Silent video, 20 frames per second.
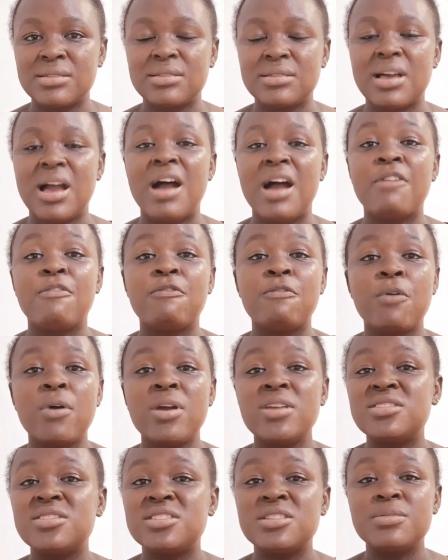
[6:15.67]
Avoid
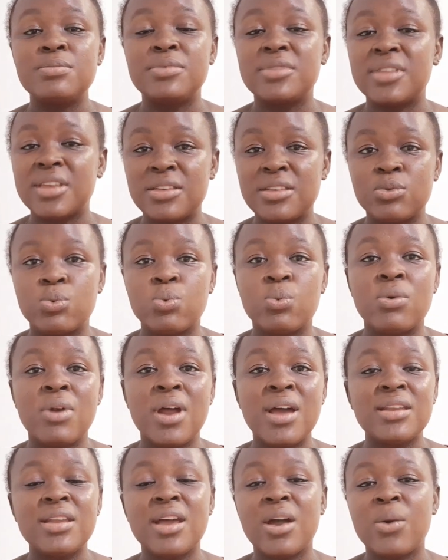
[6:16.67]
cheap things.
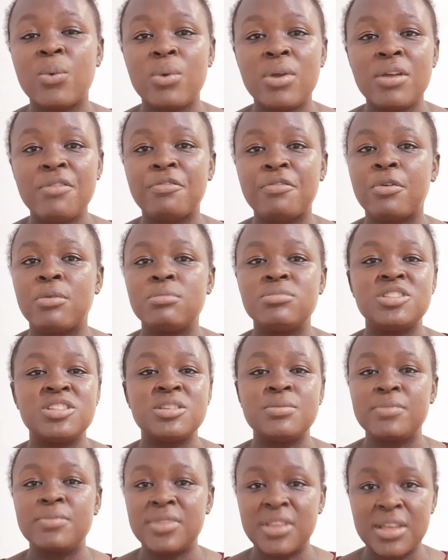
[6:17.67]
Run away from
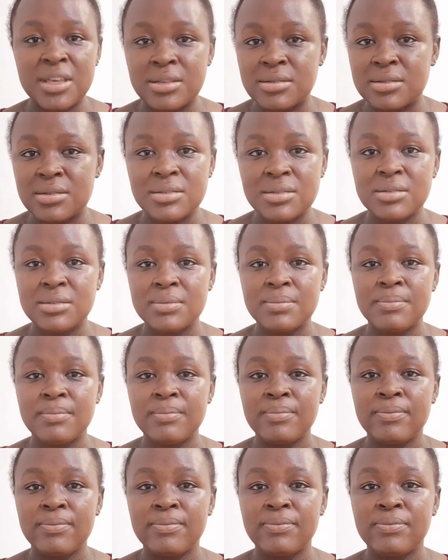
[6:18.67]
cheap things.
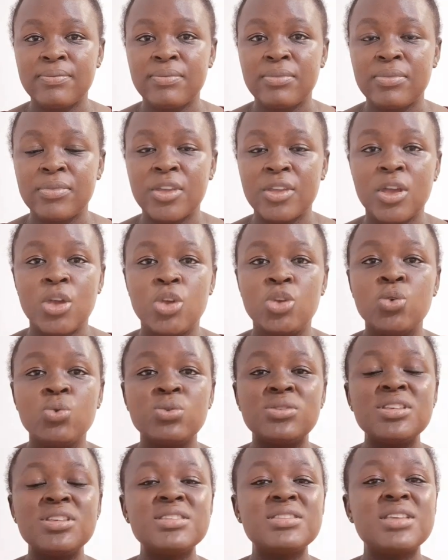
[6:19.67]
You
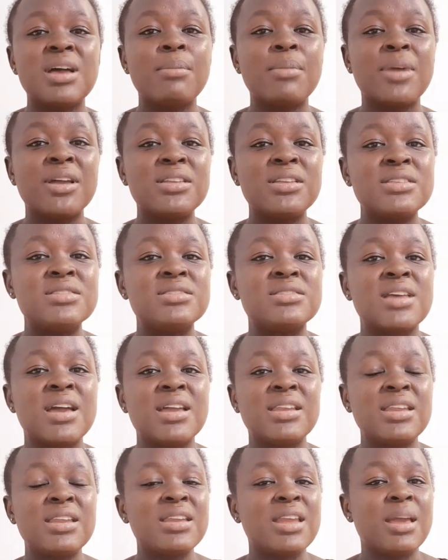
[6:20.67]
see somebody
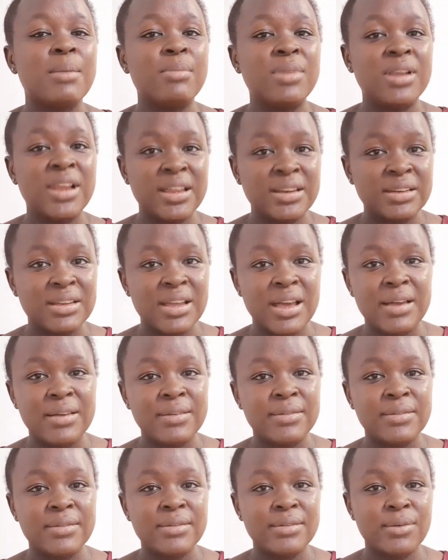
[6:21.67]
selling a blender,
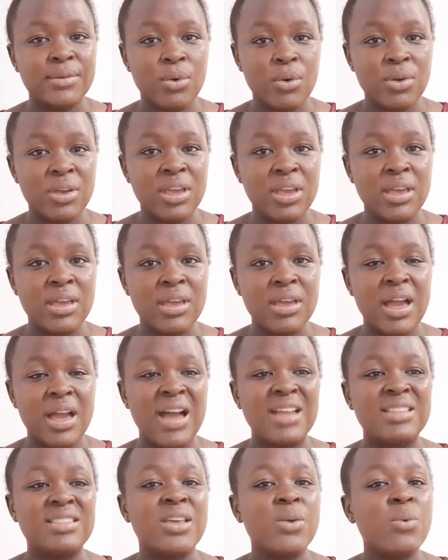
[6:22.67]
okay, at
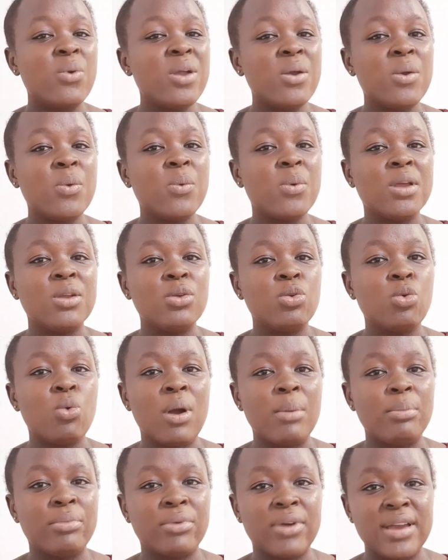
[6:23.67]
a way lower
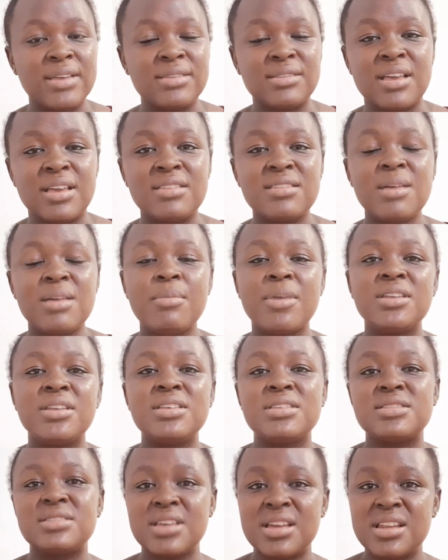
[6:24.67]
price, and somebody is
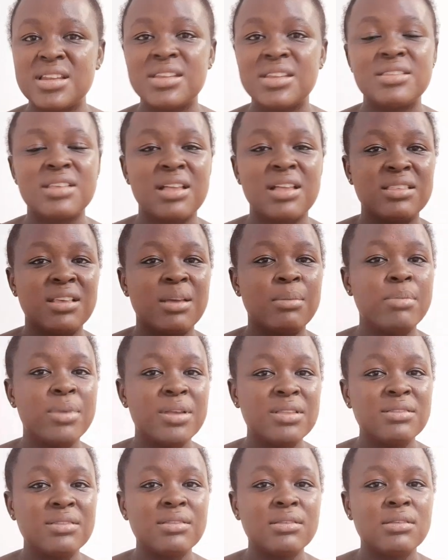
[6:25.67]
selling it at a
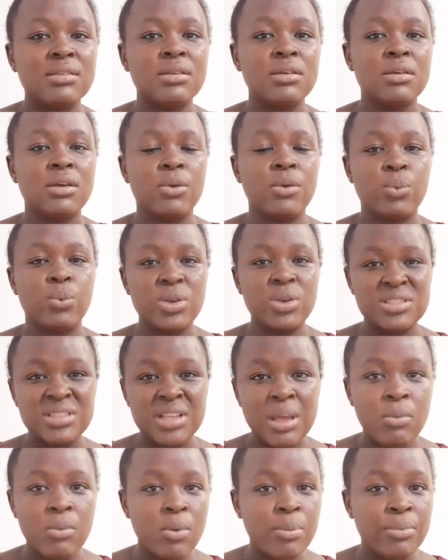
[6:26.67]
bit
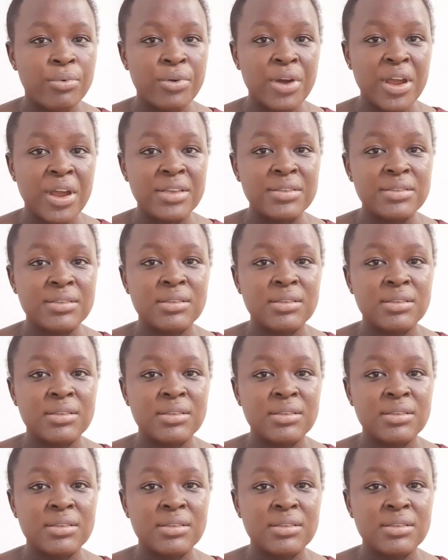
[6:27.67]
reasonable price.